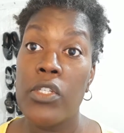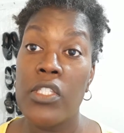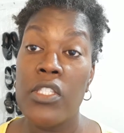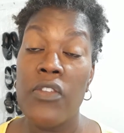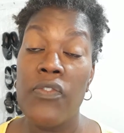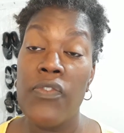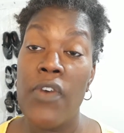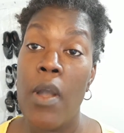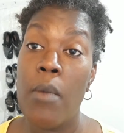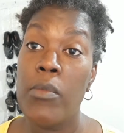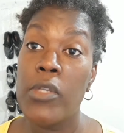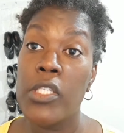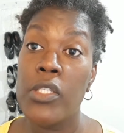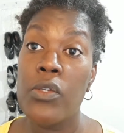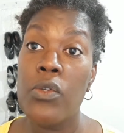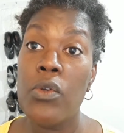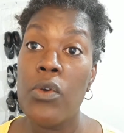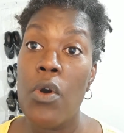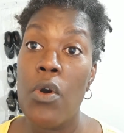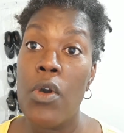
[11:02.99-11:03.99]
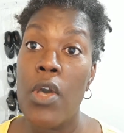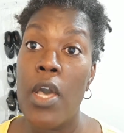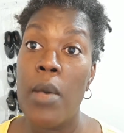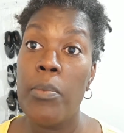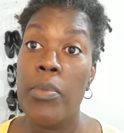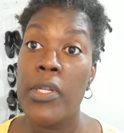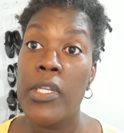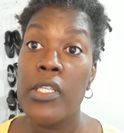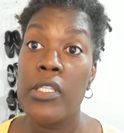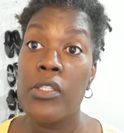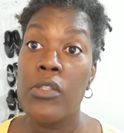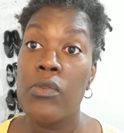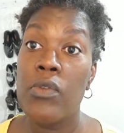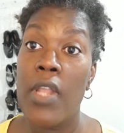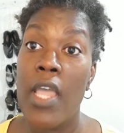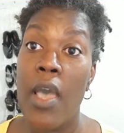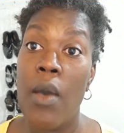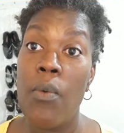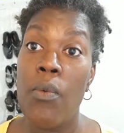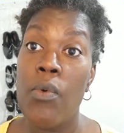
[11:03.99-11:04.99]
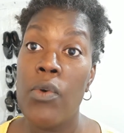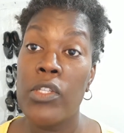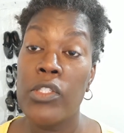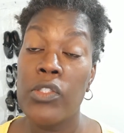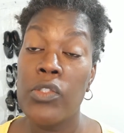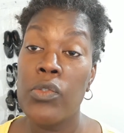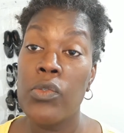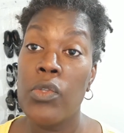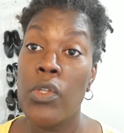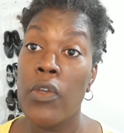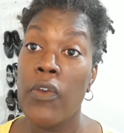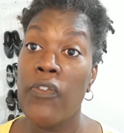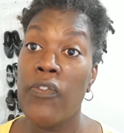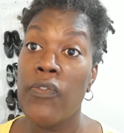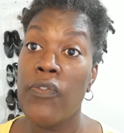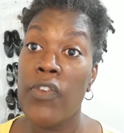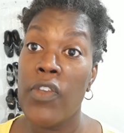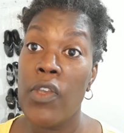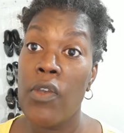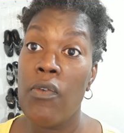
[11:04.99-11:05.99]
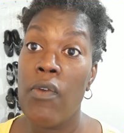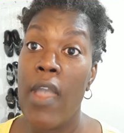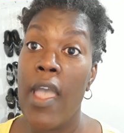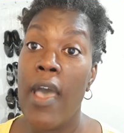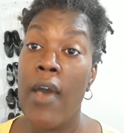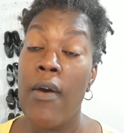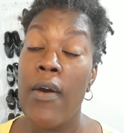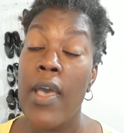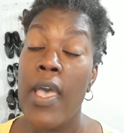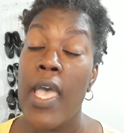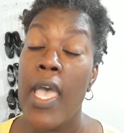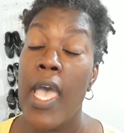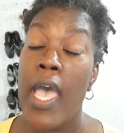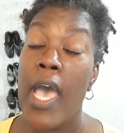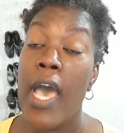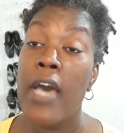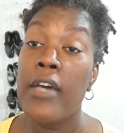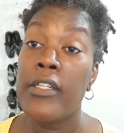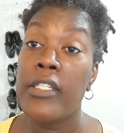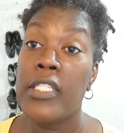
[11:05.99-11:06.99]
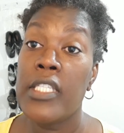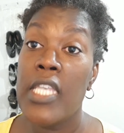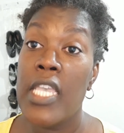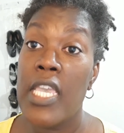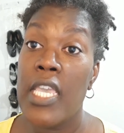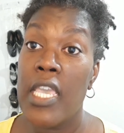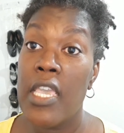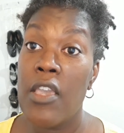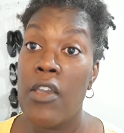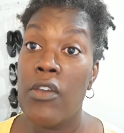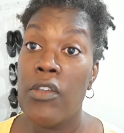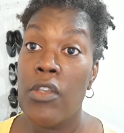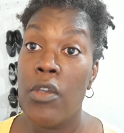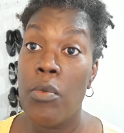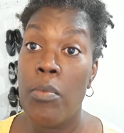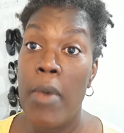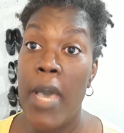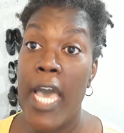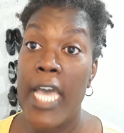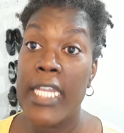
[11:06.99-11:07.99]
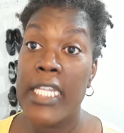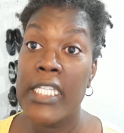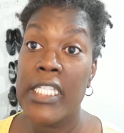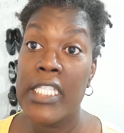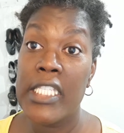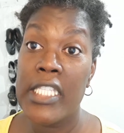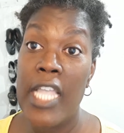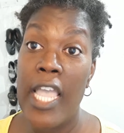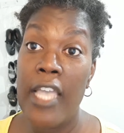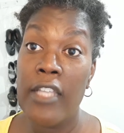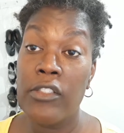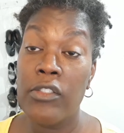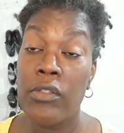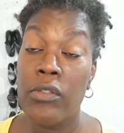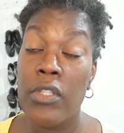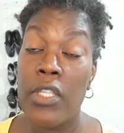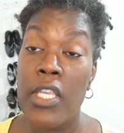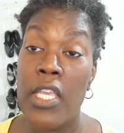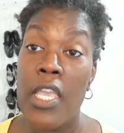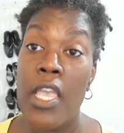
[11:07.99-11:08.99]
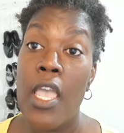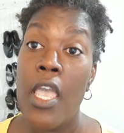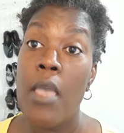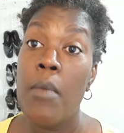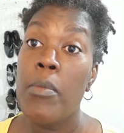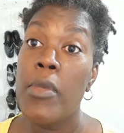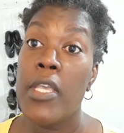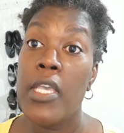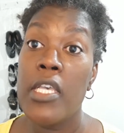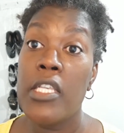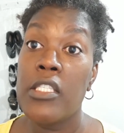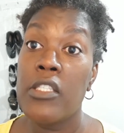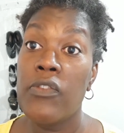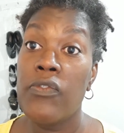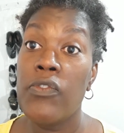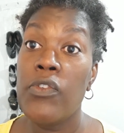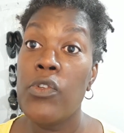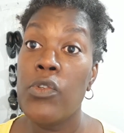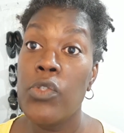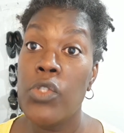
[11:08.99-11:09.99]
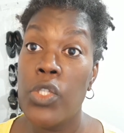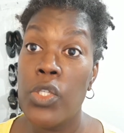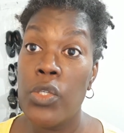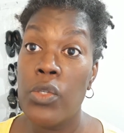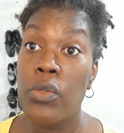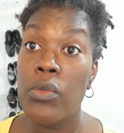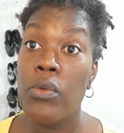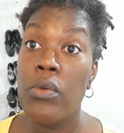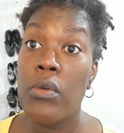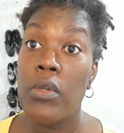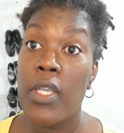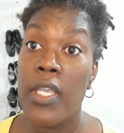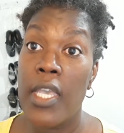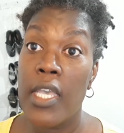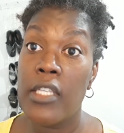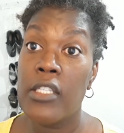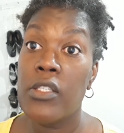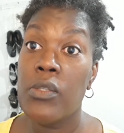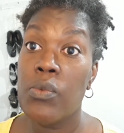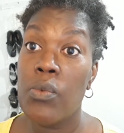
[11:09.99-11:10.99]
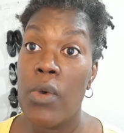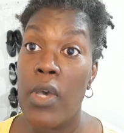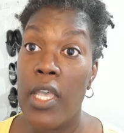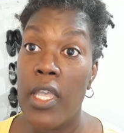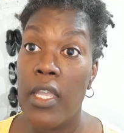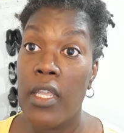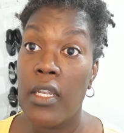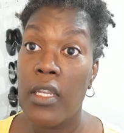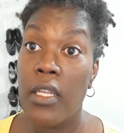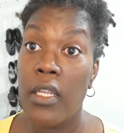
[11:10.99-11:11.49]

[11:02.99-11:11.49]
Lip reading: the pharmaceutical companies do not want you to figure out how to take care of your bodies naturally, because if you do, guess what?